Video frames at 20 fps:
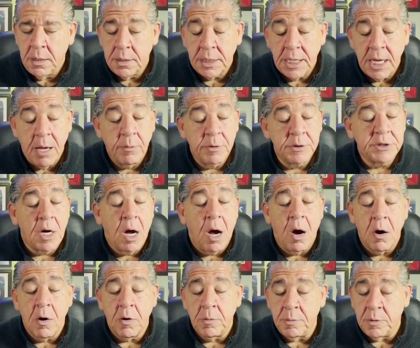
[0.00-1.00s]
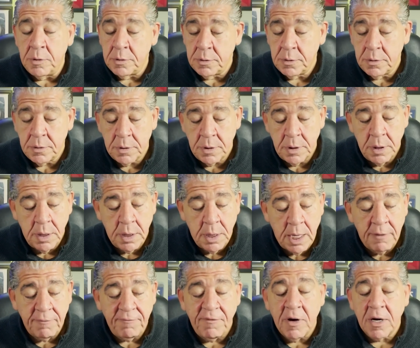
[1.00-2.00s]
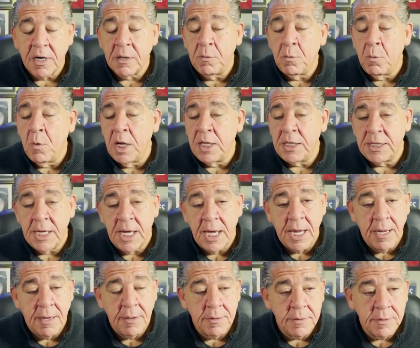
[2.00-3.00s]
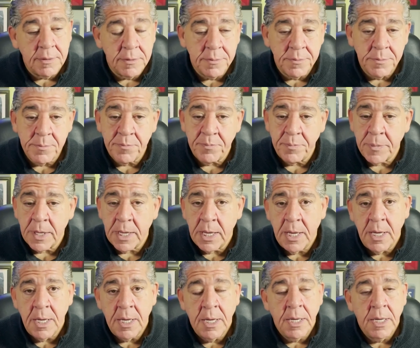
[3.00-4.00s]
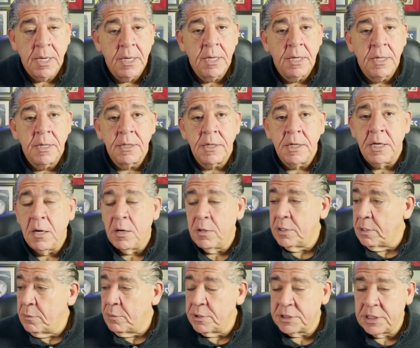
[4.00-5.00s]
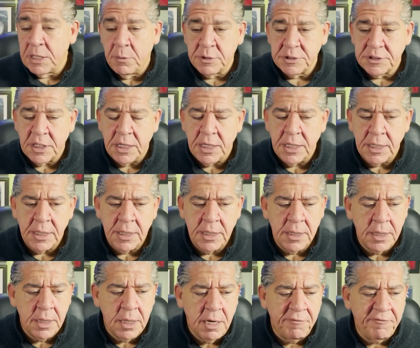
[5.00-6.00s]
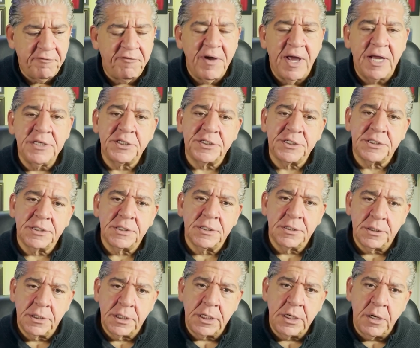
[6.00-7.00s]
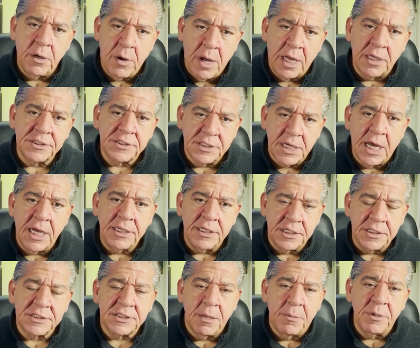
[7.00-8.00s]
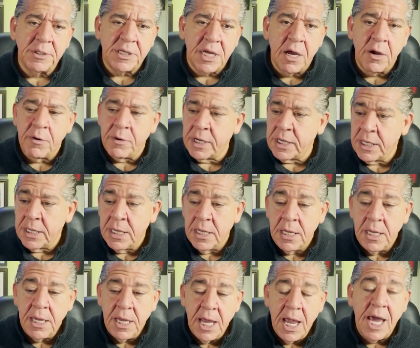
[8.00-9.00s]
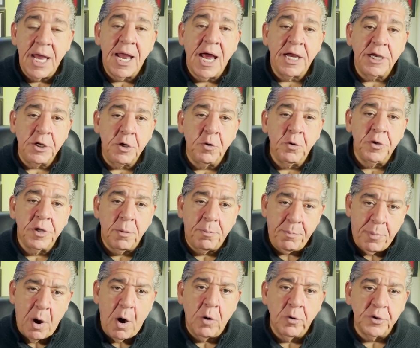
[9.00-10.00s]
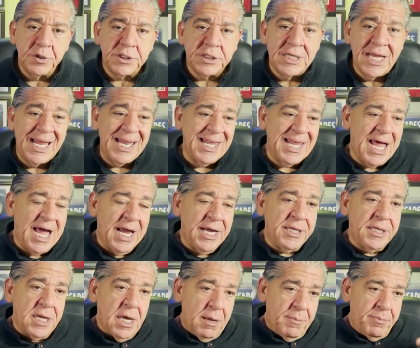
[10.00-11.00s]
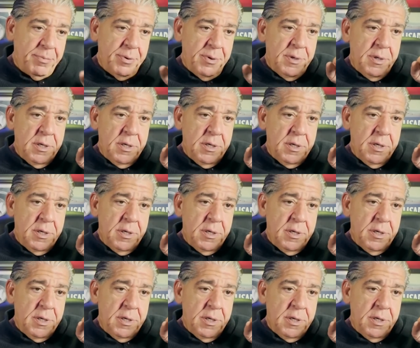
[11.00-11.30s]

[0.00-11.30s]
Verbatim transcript: That was horrible. I fucking went down. You know, there was, there was a, a fence, you know, outside the cemetery, and I knew the post that lined up